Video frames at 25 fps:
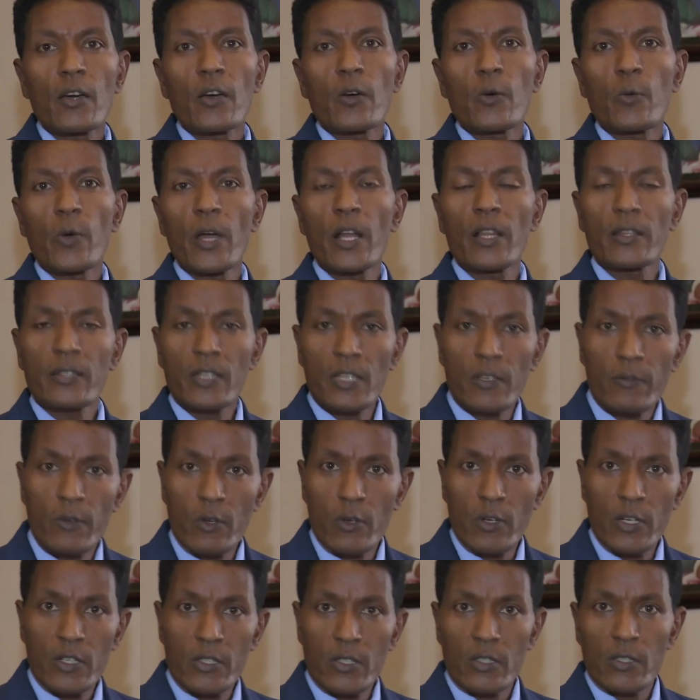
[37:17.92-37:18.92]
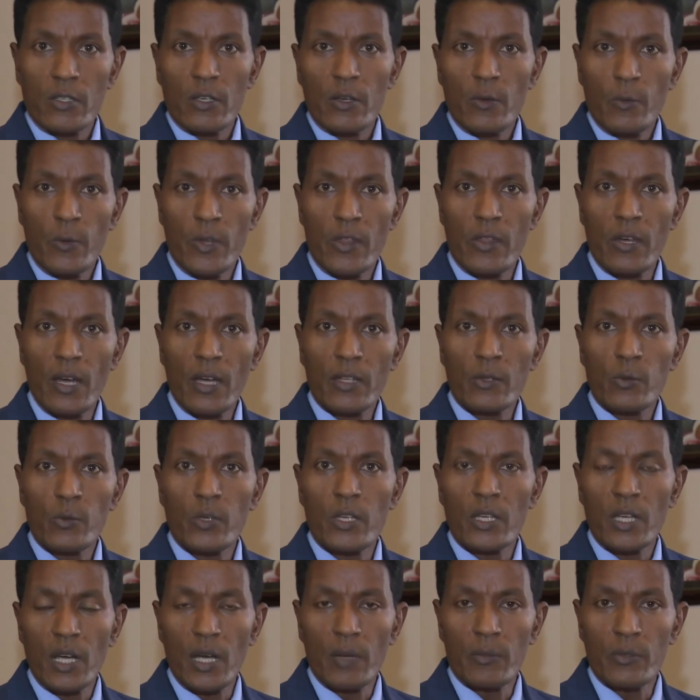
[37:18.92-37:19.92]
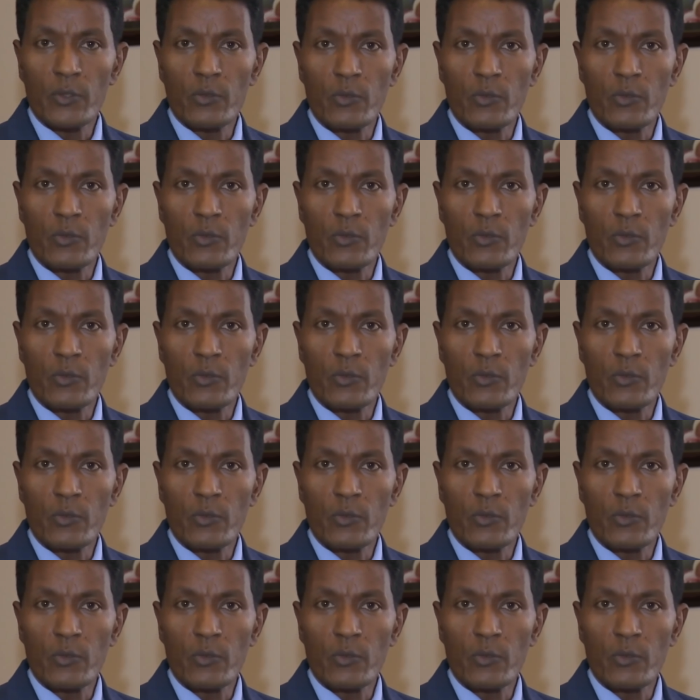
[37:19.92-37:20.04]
Well, dear viewers, with that we come